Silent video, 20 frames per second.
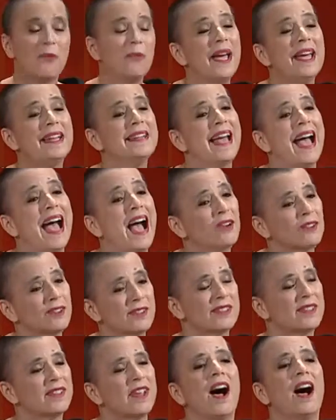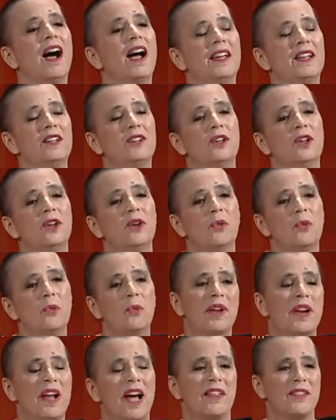went outside
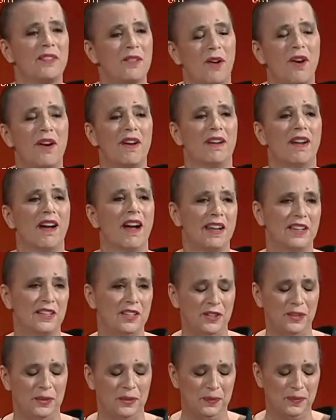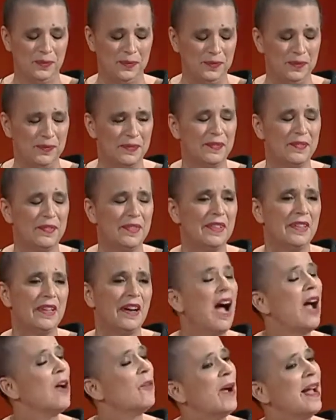what I thought I knew.
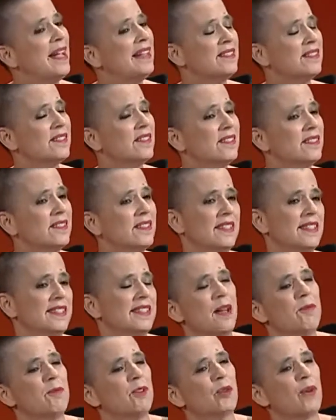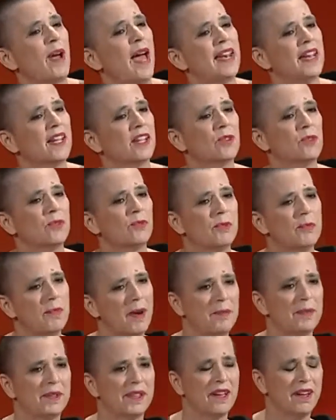I went to the Democratic
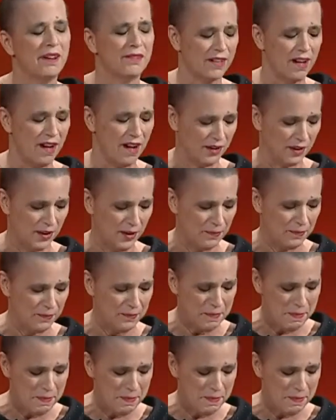Republic of Congo.